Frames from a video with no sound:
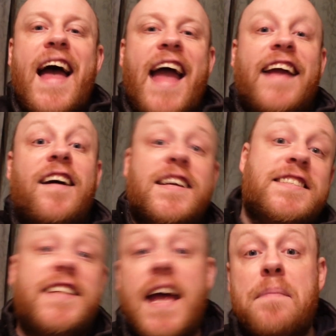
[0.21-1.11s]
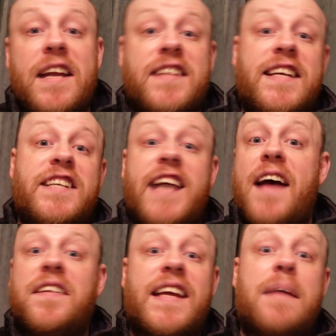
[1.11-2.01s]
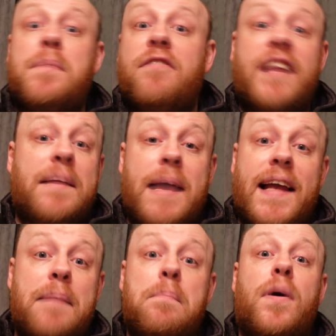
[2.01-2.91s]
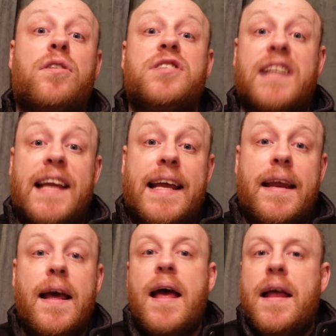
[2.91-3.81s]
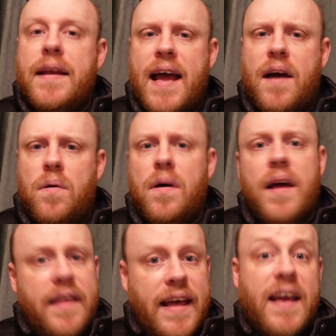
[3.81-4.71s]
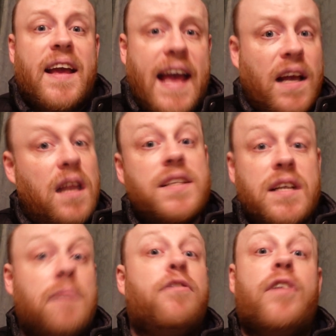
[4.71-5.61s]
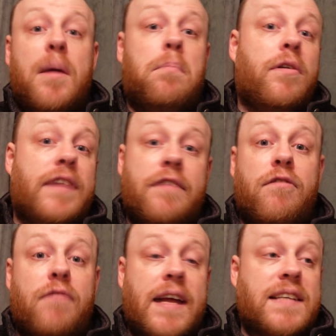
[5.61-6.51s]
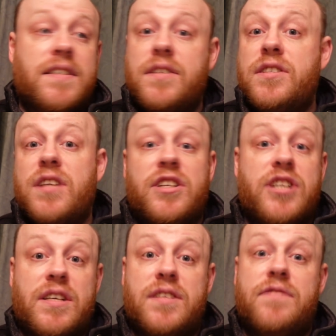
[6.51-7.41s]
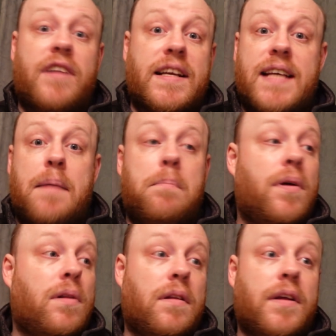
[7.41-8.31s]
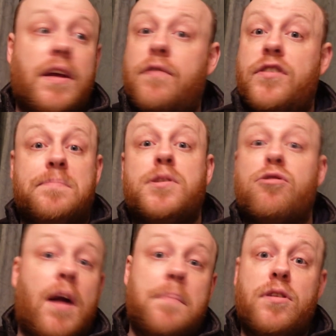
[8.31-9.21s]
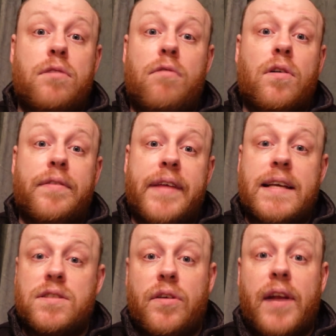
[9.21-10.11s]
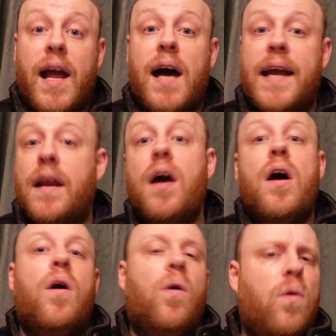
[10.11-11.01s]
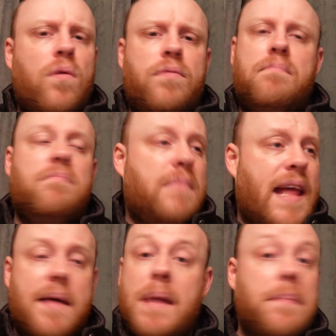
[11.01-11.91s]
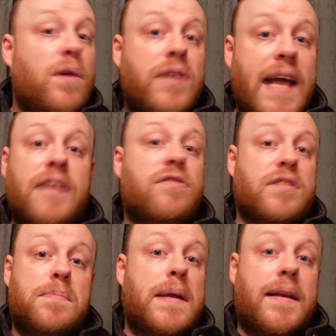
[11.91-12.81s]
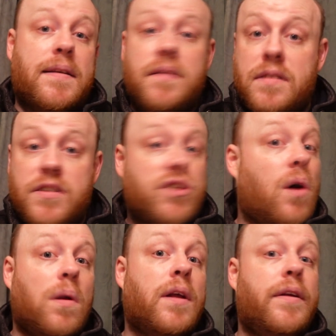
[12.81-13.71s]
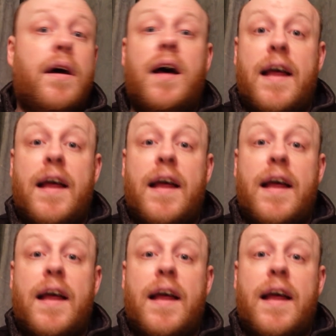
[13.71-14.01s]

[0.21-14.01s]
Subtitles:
Hey guys, today I'm going to teach you how to keep your email inbox clean. Now, it can get cluttered up for a number of different reasons, such as, for example, you've subscribed to the wrong things online, or maybe your data has been stolen